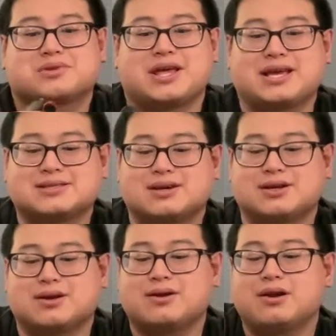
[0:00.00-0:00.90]
things on
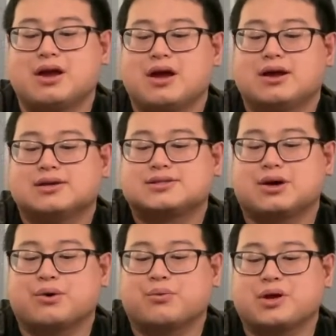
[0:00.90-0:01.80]
here.
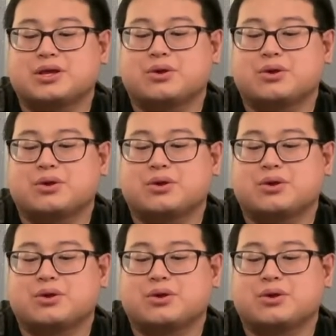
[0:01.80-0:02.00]
So when